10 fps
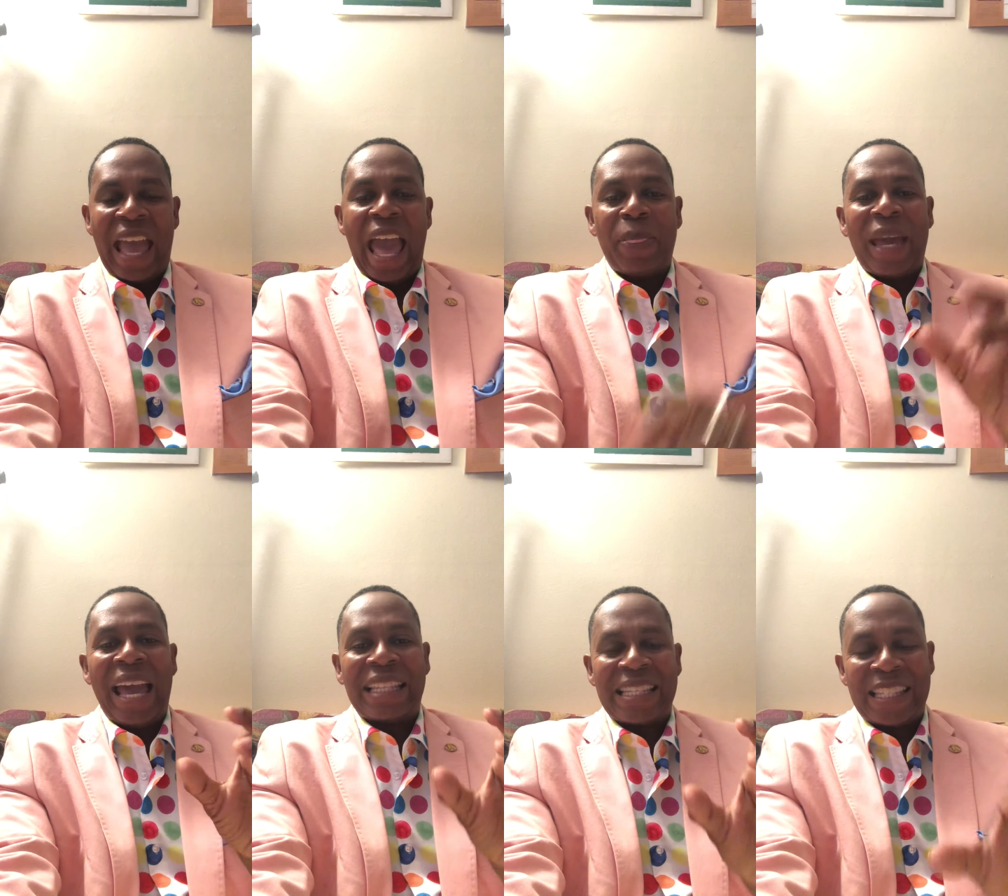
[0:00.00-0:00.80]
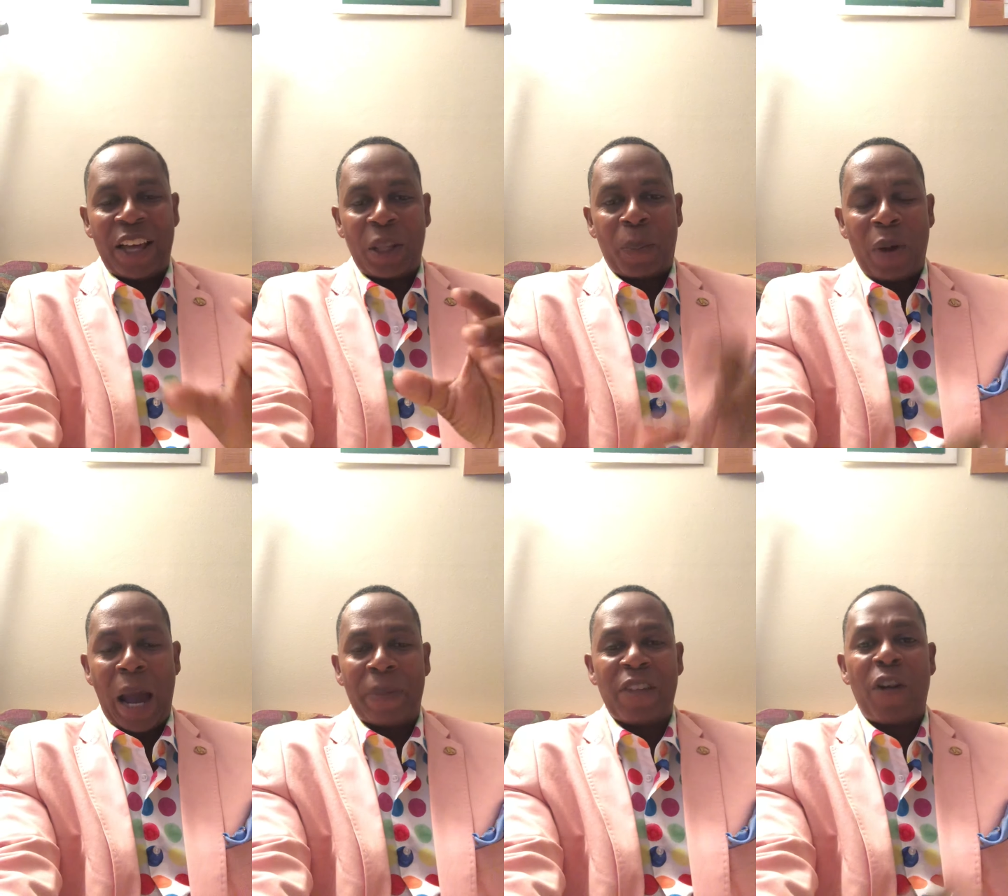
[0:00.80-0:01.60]
And they had to sell the
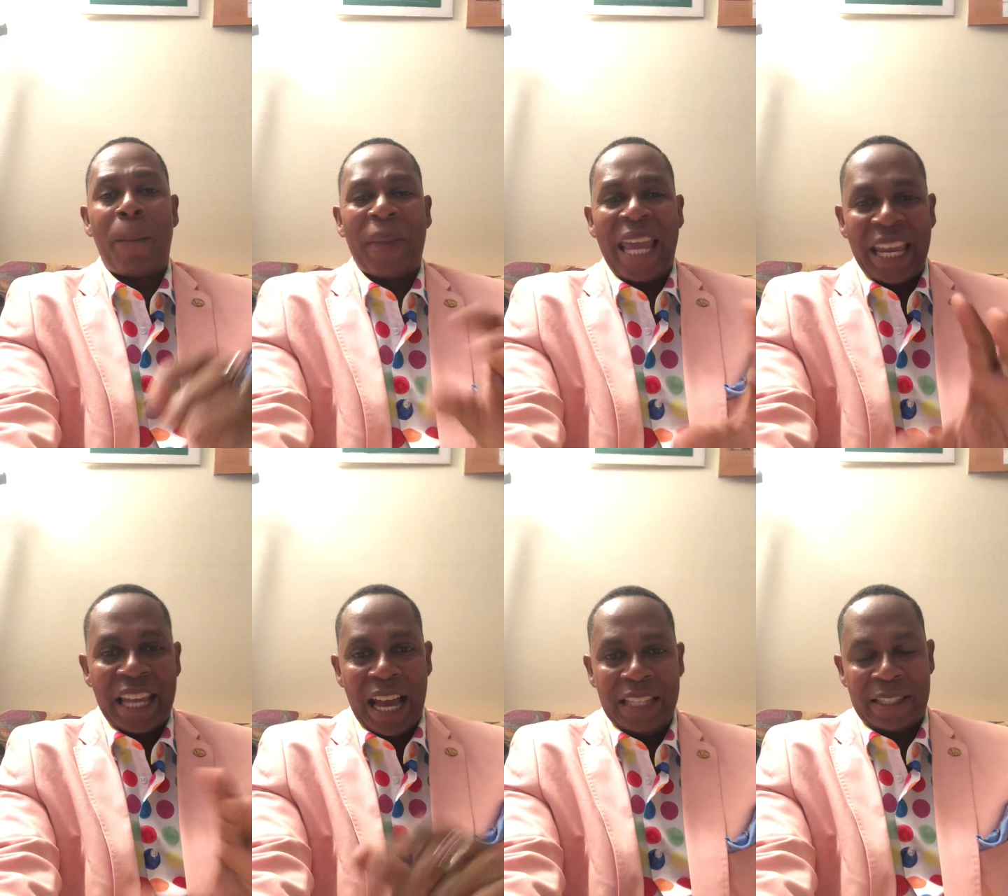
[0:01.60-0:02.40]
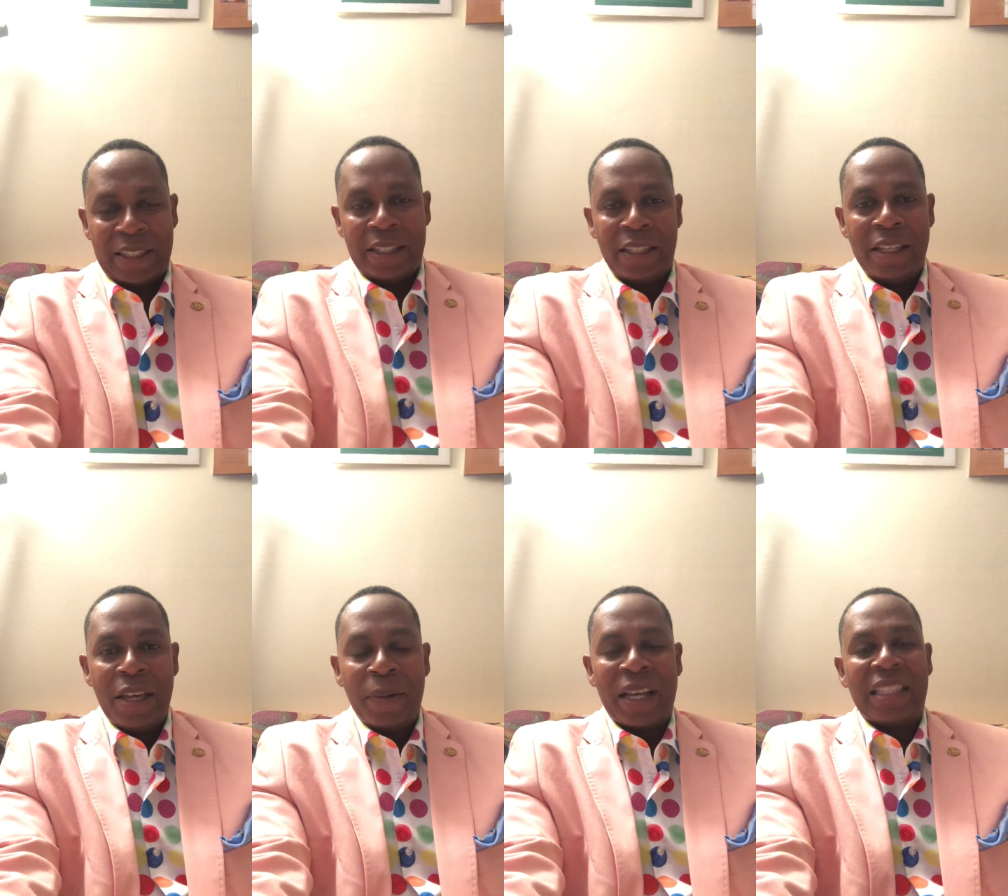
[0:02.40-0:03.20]
property for peanuts
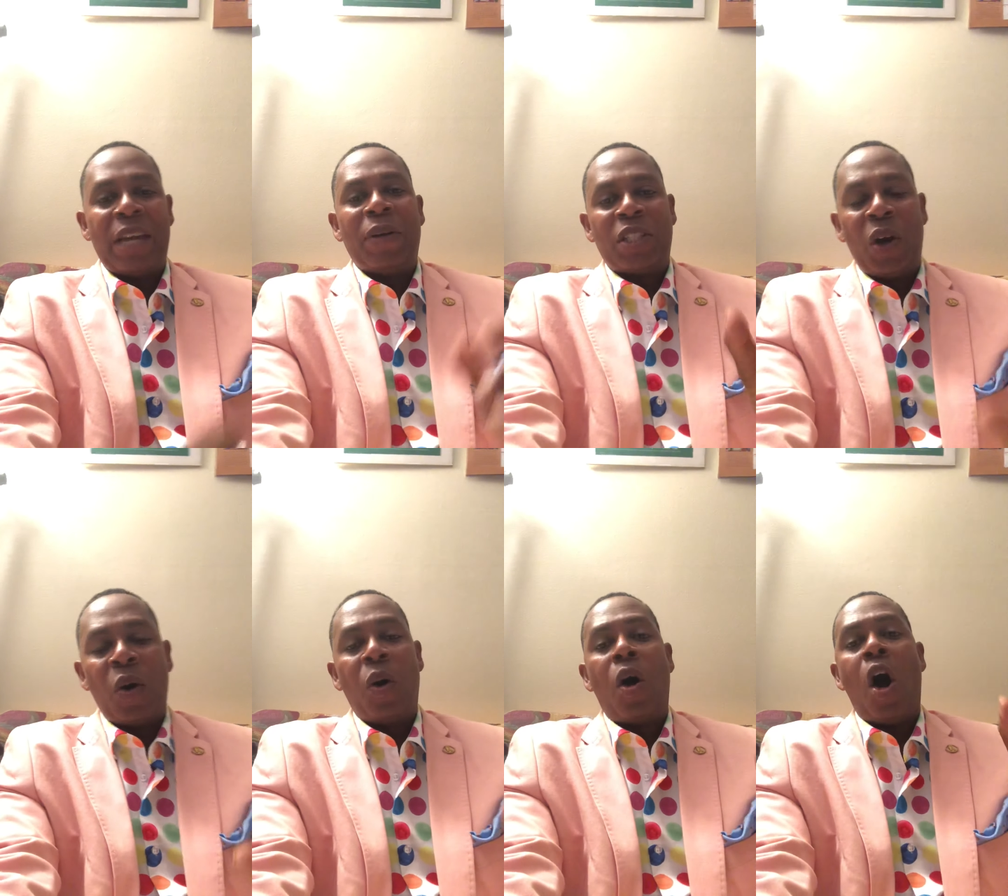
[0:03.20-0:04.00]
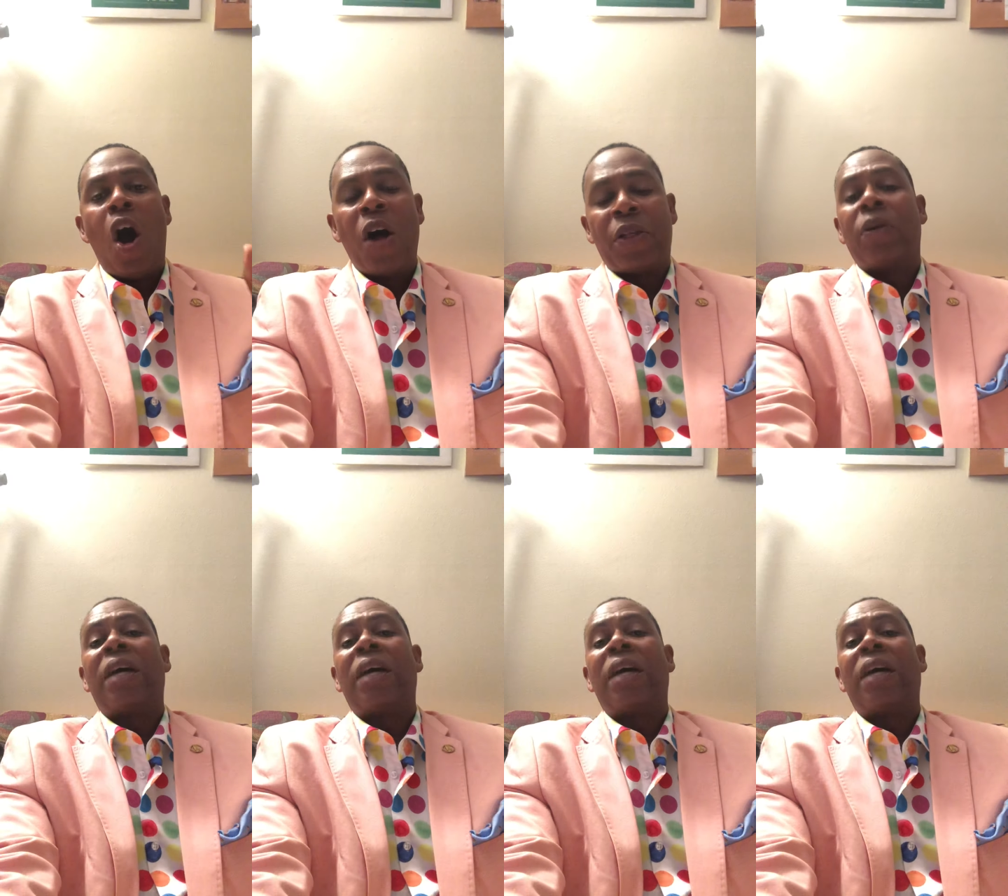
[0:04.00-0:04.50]
because they were told all,